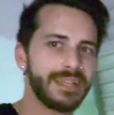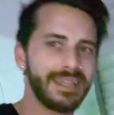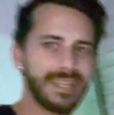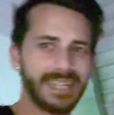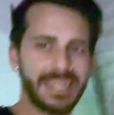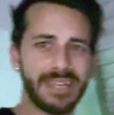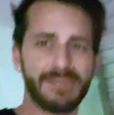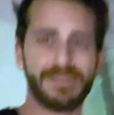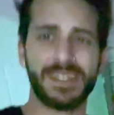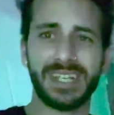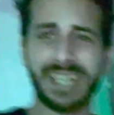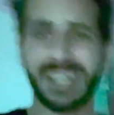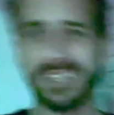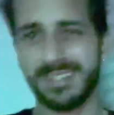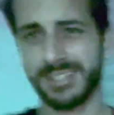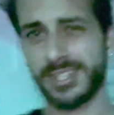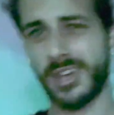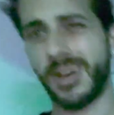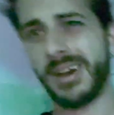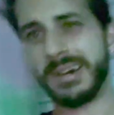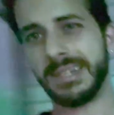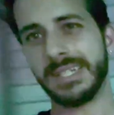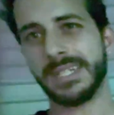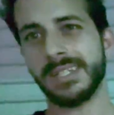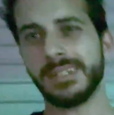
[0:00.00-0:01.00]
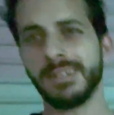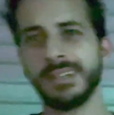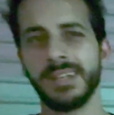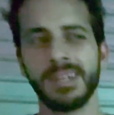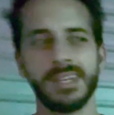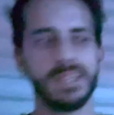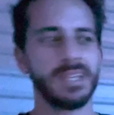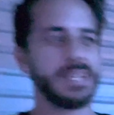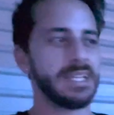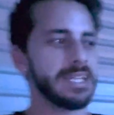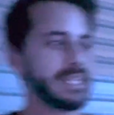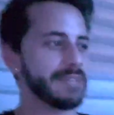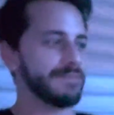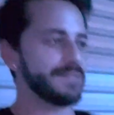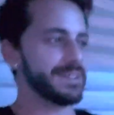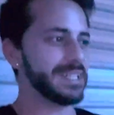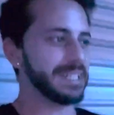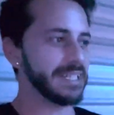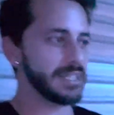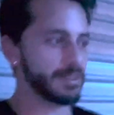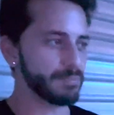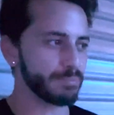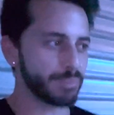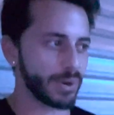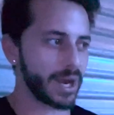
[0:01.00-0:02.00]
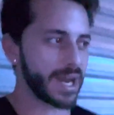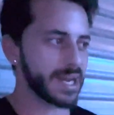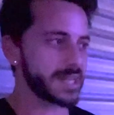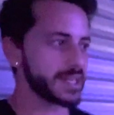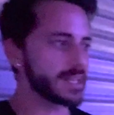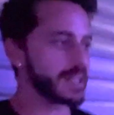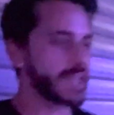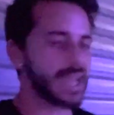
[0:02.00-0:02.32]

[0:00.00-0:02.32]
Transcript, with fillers: if you get tired, if you need a break,